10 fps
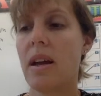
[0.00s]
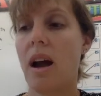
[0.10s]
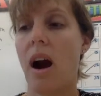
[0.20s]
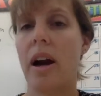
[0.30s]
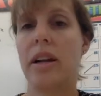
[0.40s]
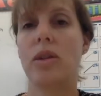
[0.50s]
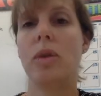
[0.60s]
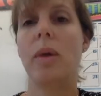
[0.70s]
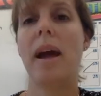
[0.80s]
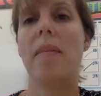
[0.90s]
All right,
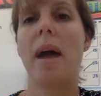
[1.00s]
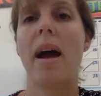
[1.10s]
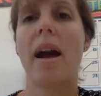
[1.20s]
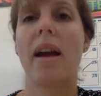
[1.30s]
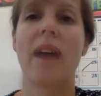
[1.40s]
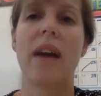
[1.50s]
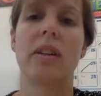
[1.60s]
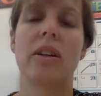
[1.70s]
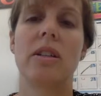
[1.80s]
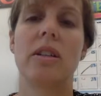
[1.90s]
2 abiotic
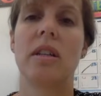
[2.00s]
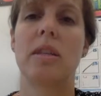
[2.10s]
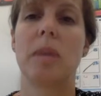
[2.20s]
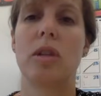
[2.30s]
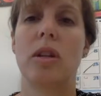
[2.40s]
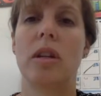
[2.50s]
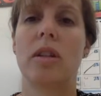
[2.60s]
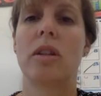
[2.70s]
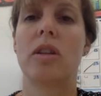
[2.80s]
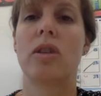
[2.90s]
factors in this picture. These are
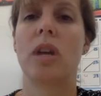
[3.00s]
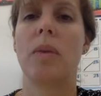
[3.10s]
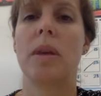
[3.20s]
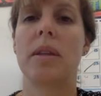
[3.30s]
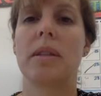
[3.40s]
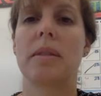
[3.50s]
the tricky ones.